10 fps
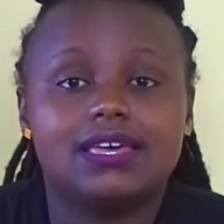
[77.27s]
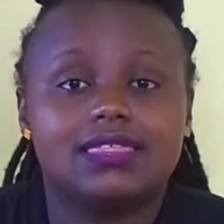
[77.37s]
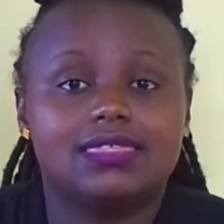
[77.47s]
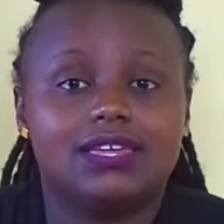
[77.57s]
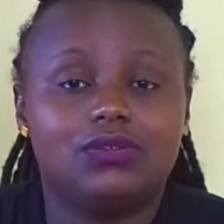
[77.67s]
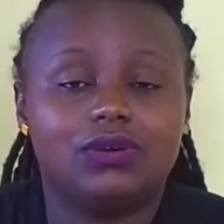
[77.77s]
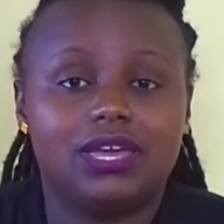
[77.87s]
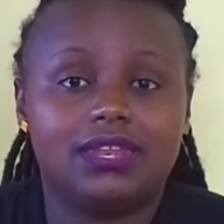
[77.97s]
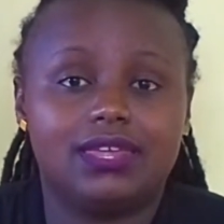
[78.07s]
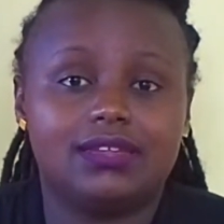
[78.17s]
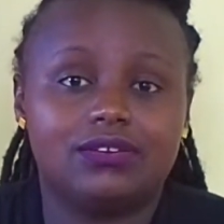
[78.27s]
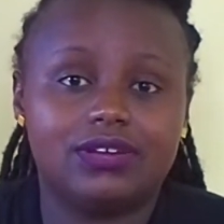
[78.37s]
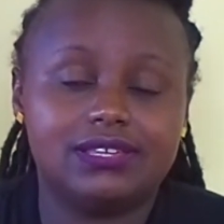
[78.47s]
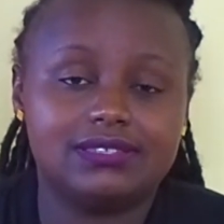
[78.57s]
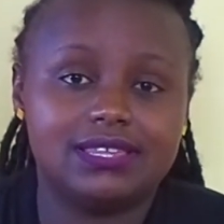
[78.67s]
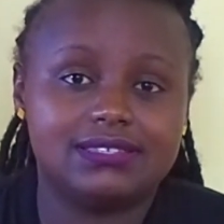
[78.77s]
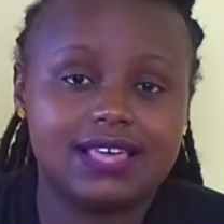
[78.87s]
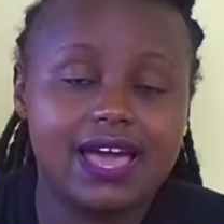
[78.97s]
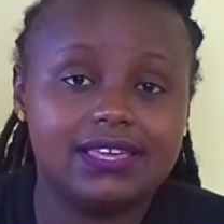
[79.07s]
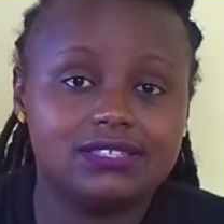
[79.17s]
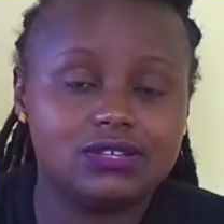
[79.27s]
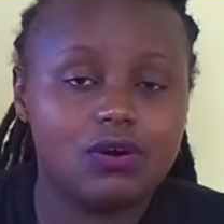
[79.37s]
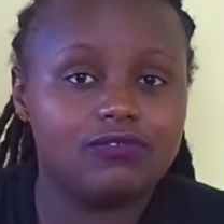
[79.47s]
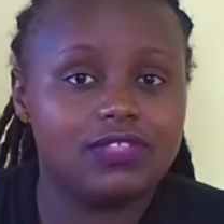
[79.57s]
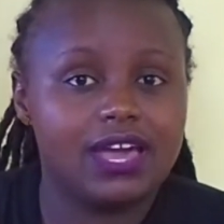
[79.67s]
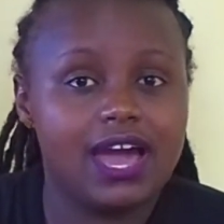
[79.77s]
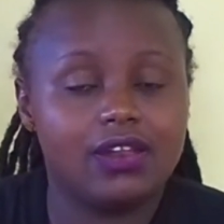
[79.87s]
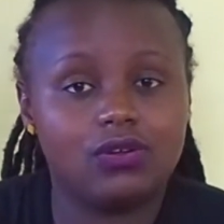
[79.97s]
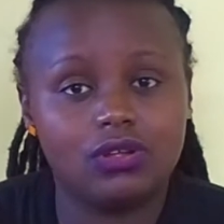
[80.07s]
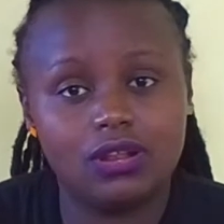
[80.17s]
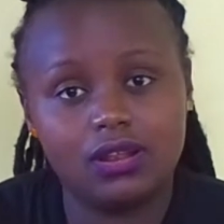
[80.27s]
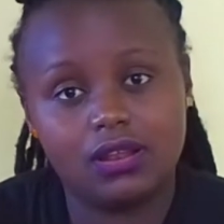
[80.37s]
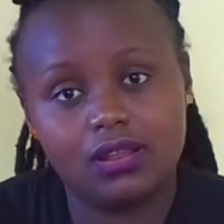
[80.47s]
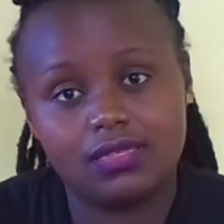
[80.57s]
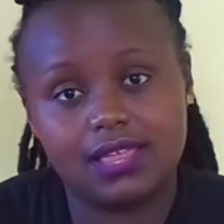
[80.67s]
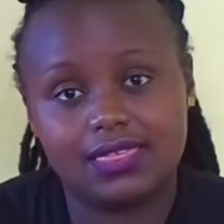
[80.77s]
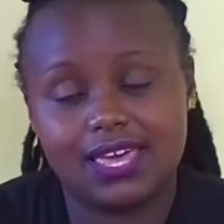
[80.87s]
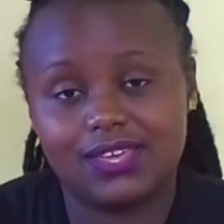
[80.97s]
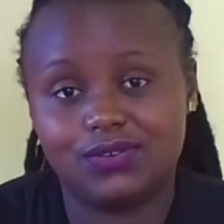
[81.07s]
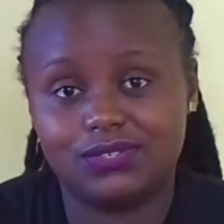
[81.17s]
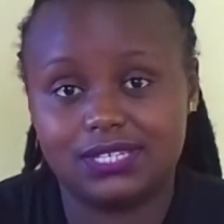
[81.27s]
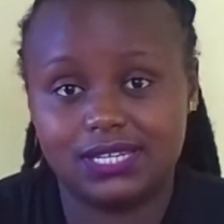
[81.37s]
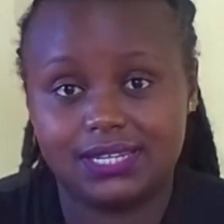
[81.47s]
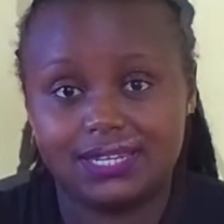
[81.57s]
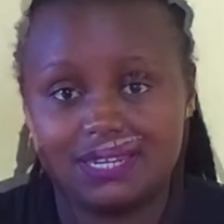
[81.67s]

then you can increase the size of the handle that they are using.